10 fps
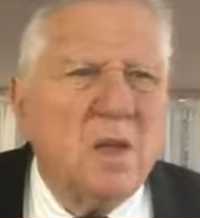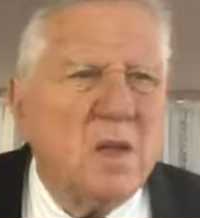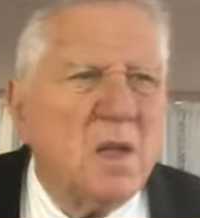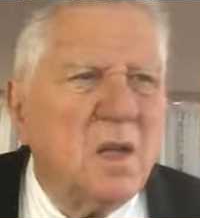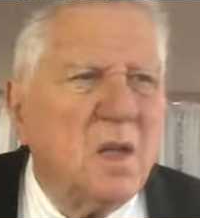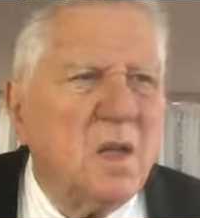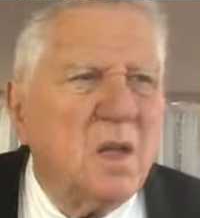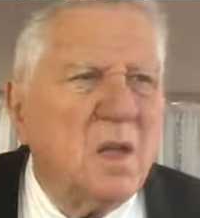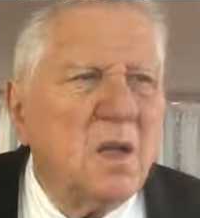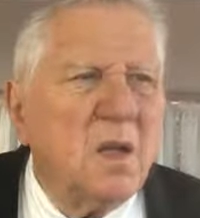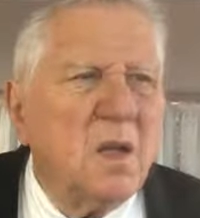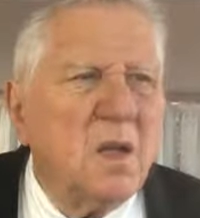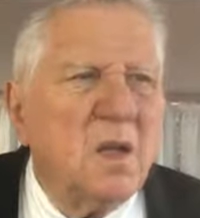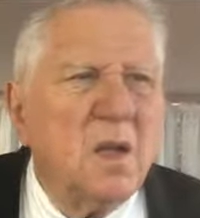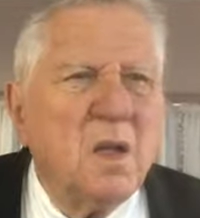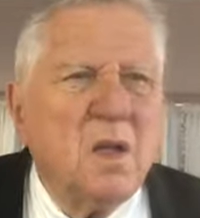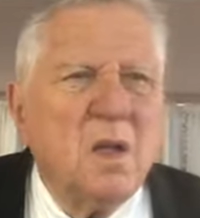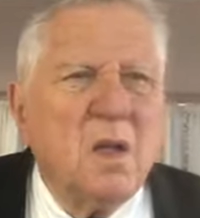(silence)